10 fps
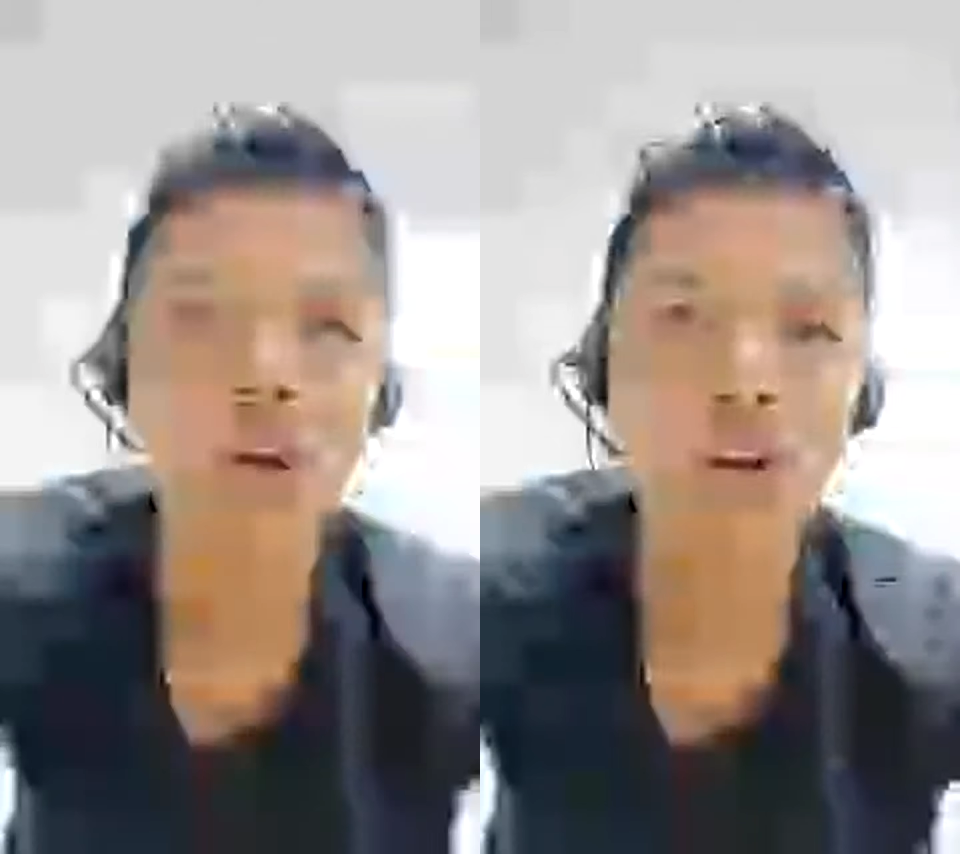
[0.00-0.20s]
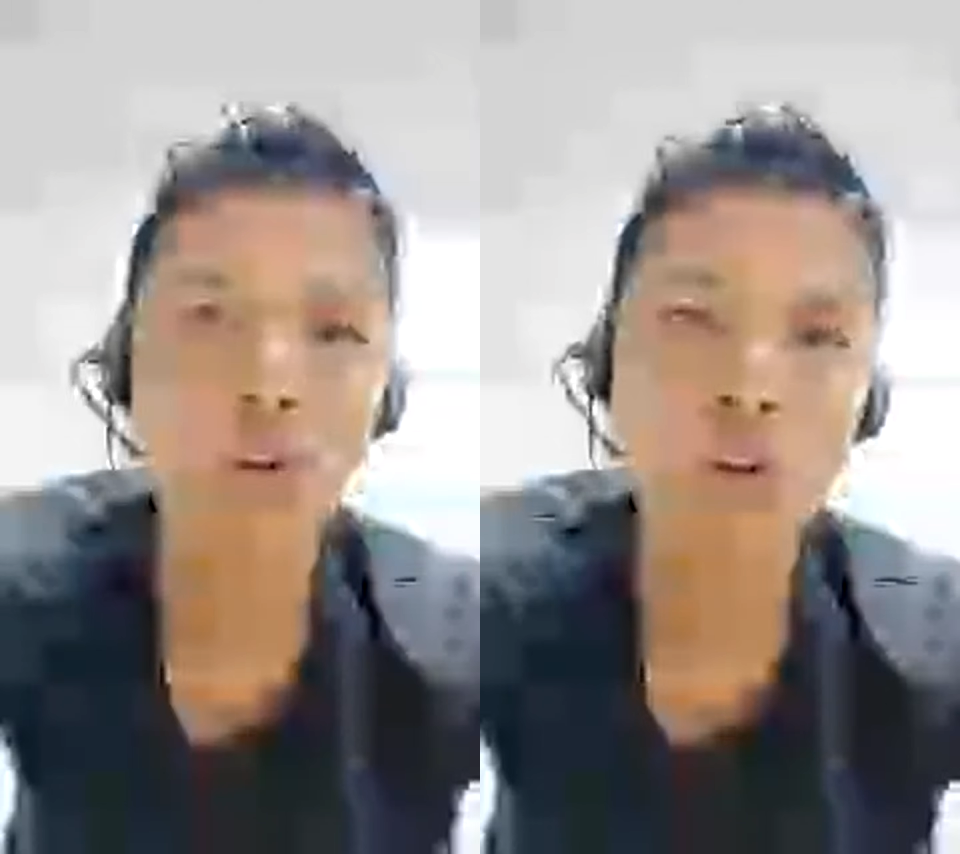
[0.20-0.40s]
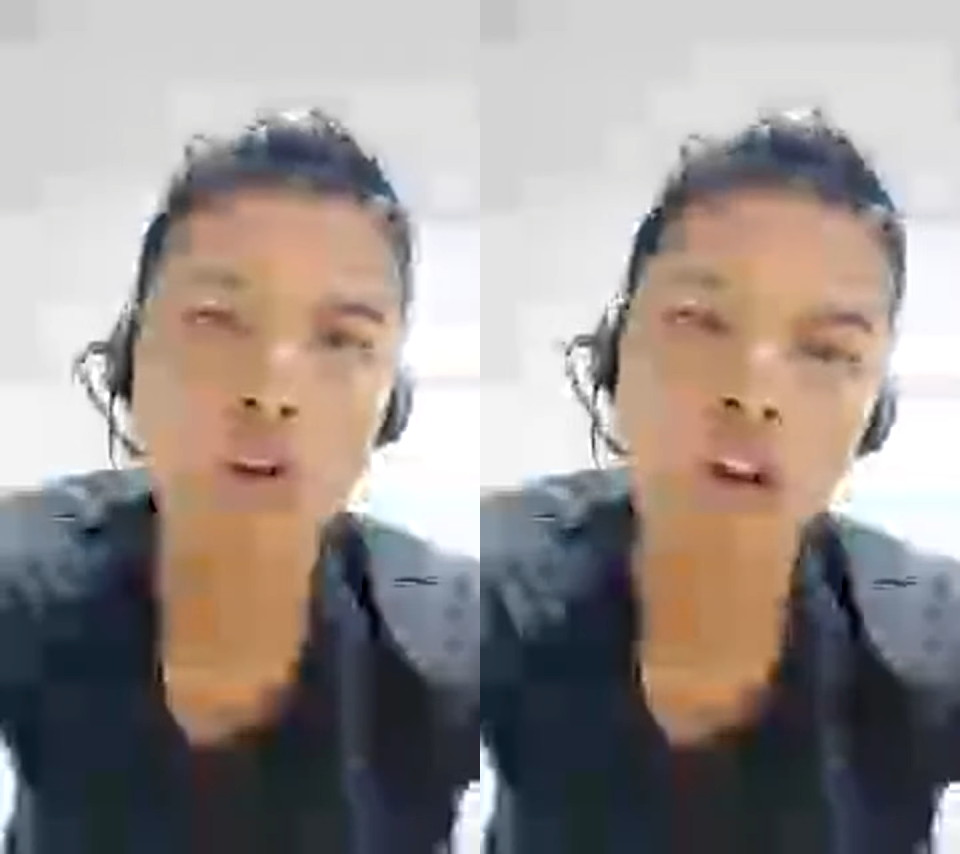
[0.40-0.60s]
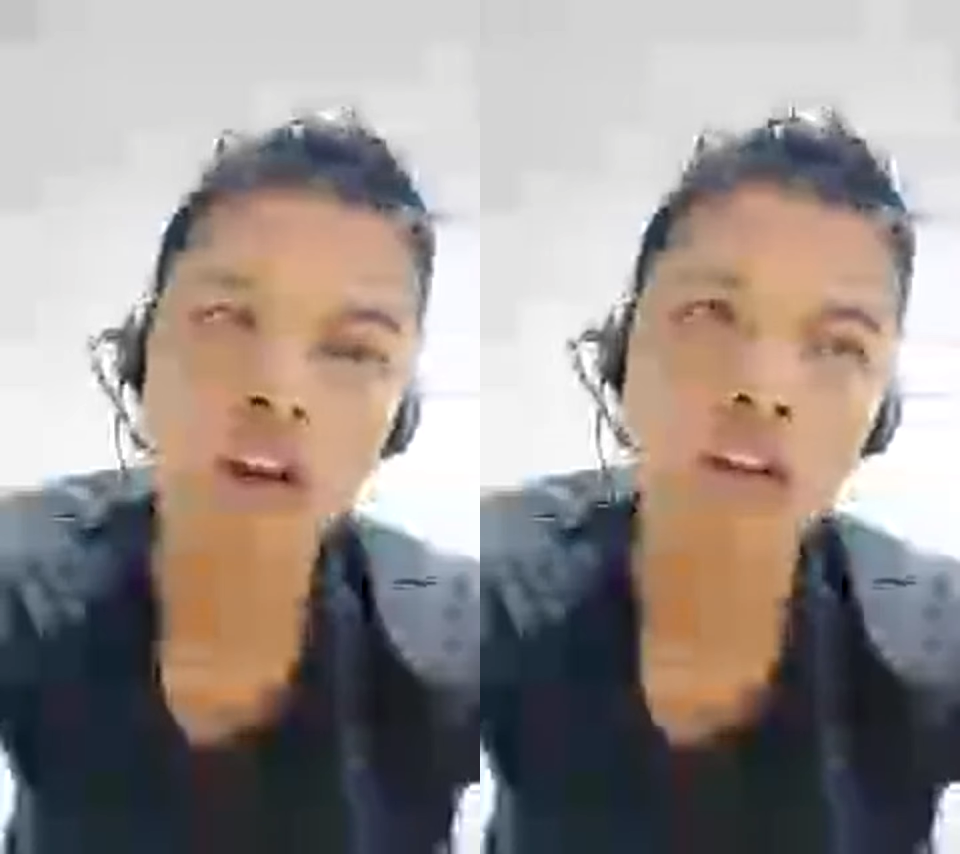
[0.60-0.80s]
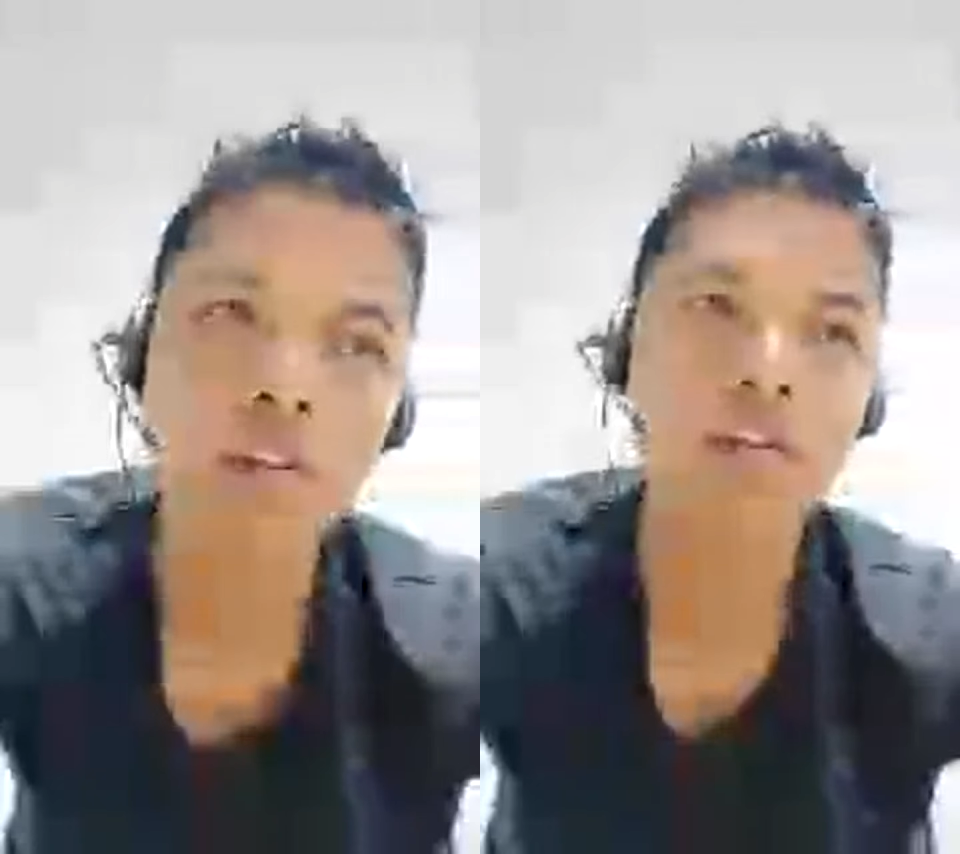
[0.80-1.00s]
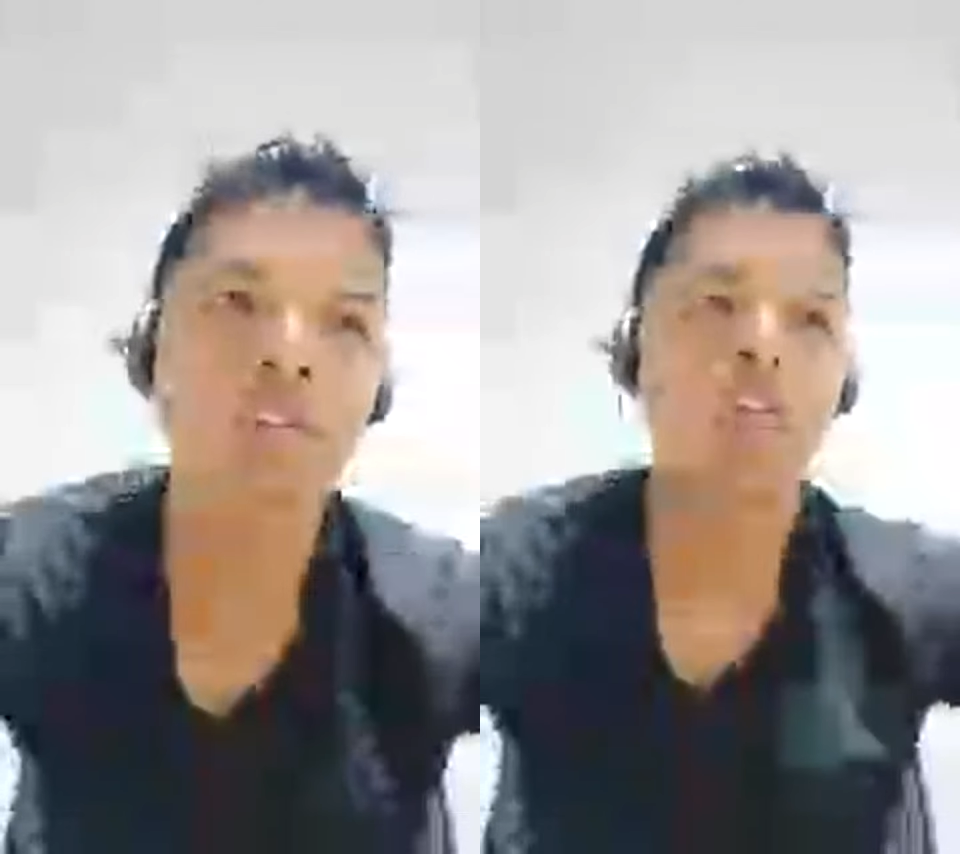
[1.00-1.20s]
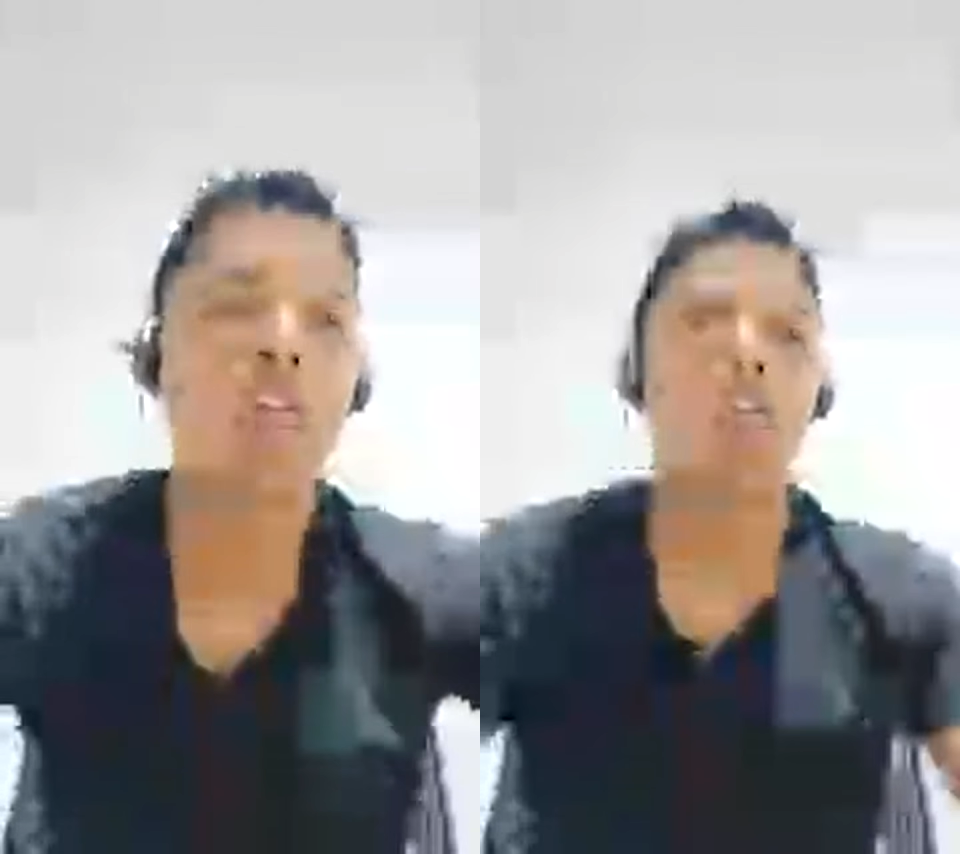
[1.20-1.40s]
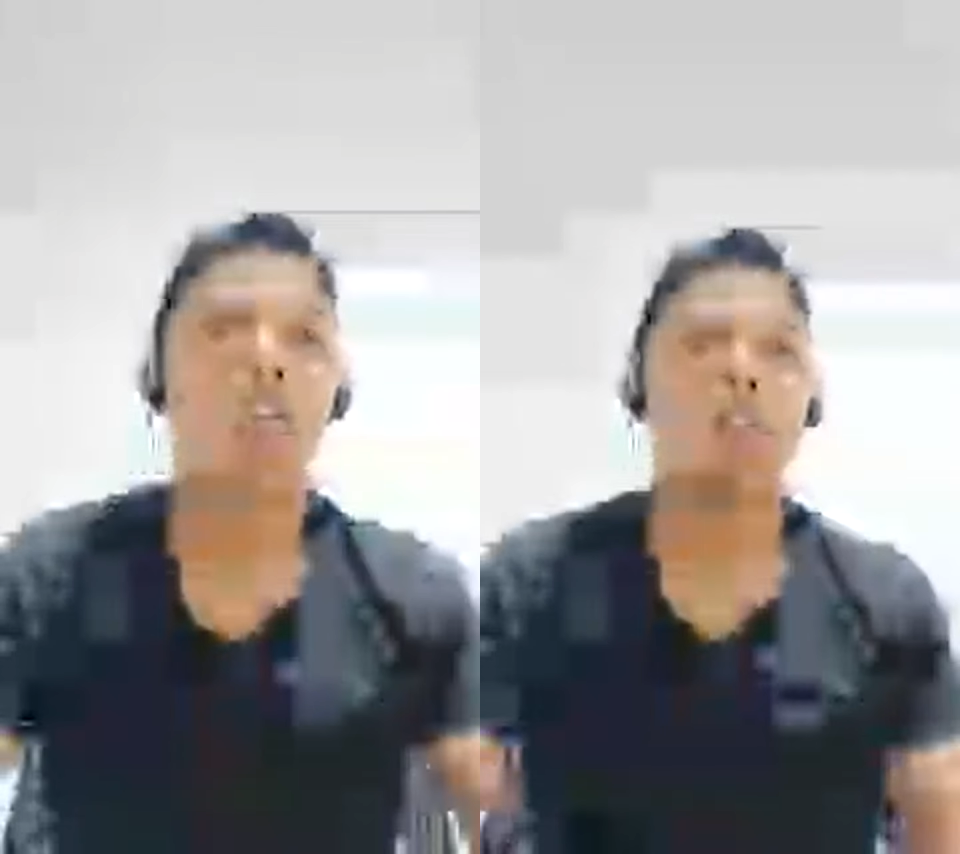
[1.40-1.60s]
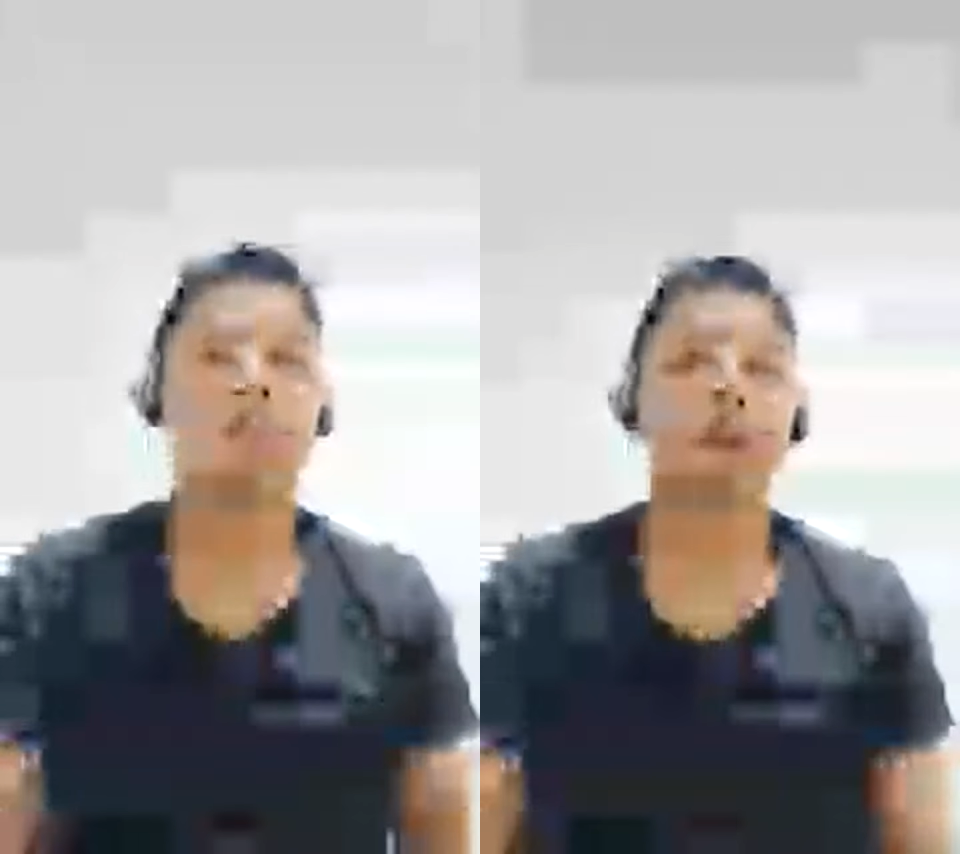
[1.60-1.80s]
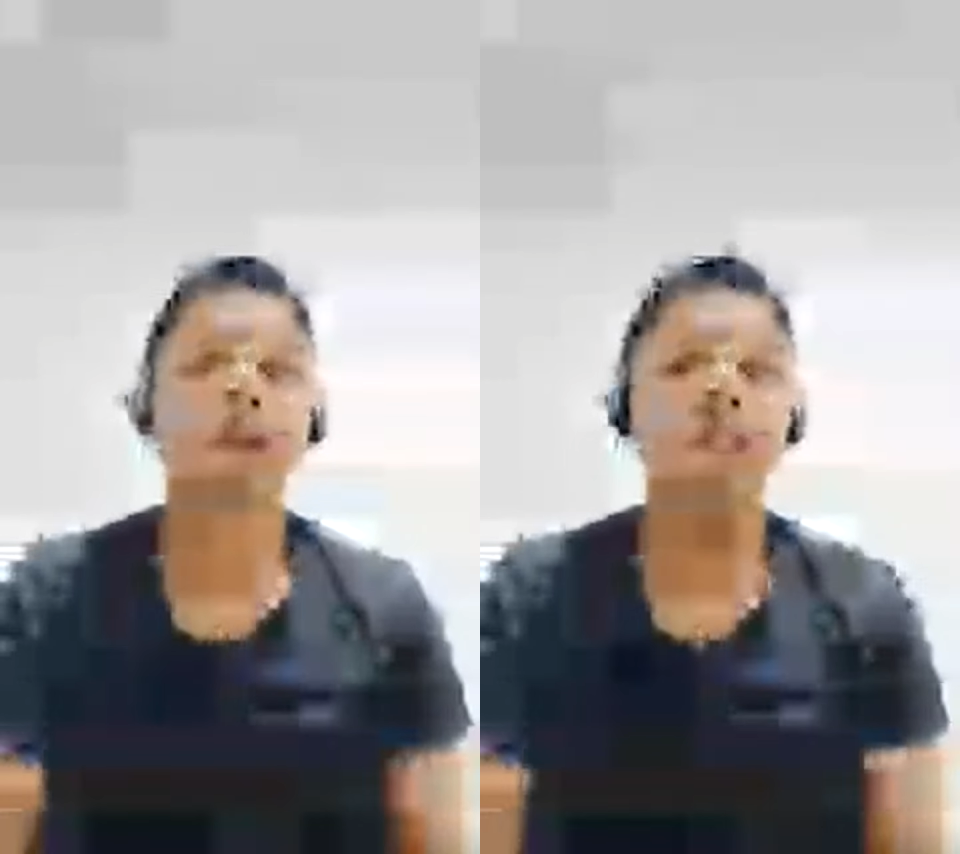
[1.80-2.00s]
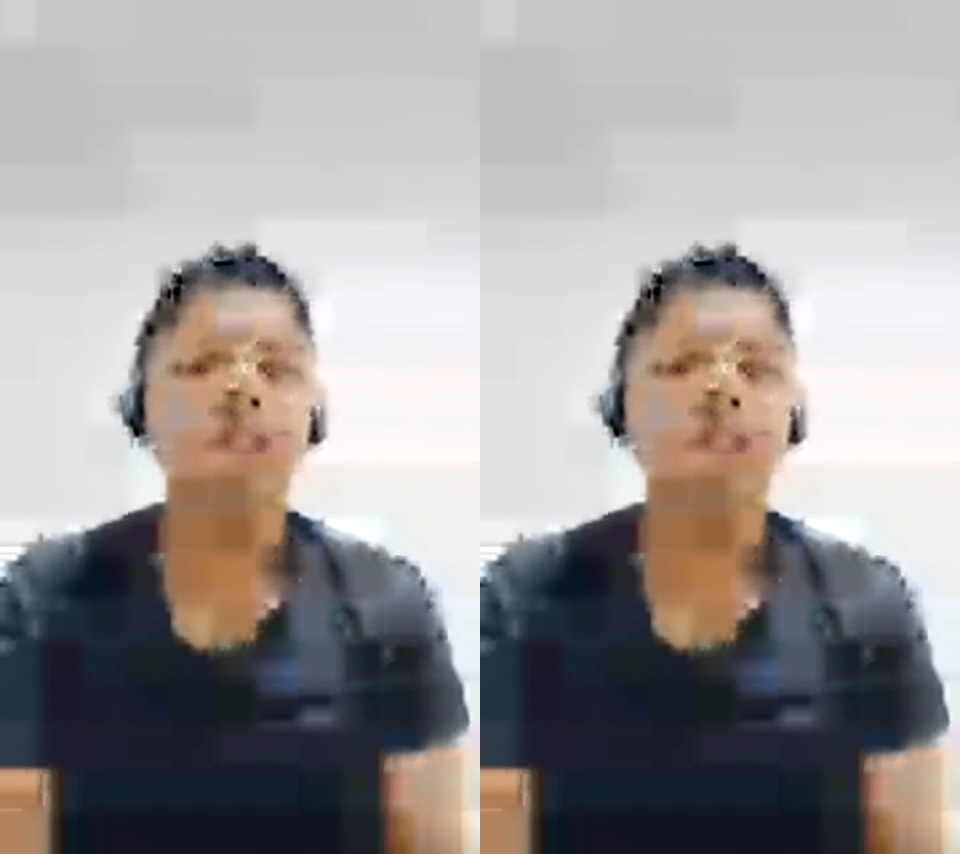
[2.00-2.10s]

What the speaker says: You will make